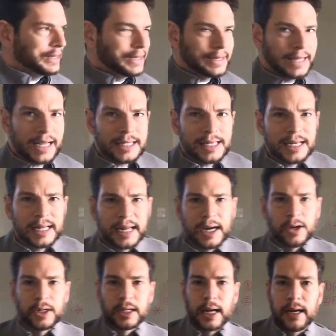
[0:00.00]
that's an
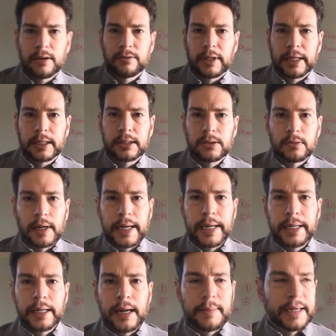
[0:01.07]
inherent conflict,
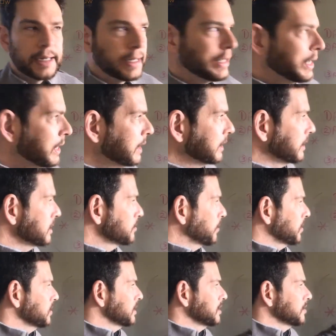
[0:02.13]
right? I mean, this
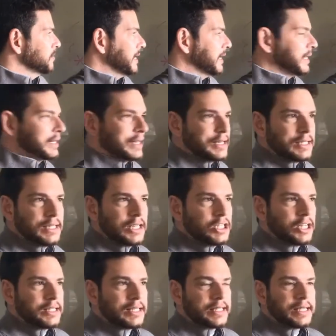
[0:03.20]
person's making the
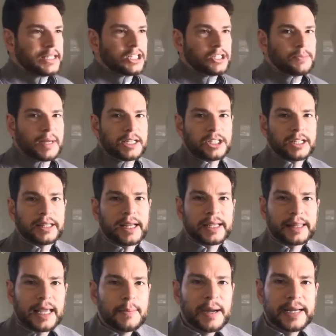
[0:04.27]
decisions, as I just mentioned,
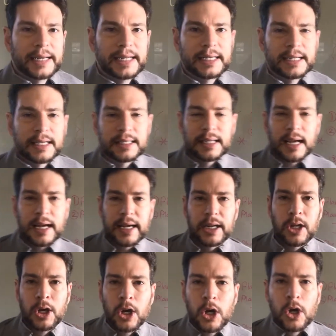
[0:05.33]
like they might need to
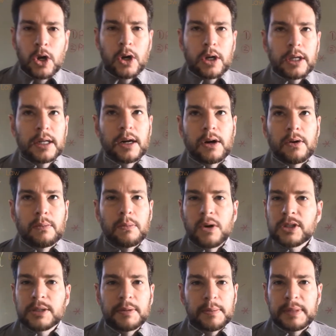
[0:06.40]
decide,
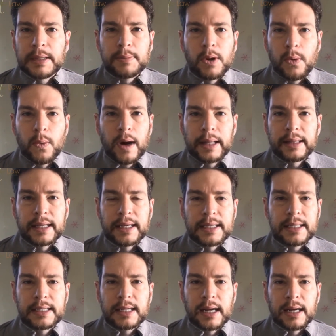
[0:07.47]
multiple people want
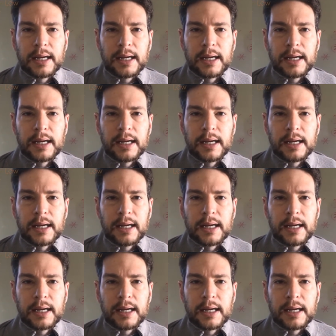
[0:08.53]
this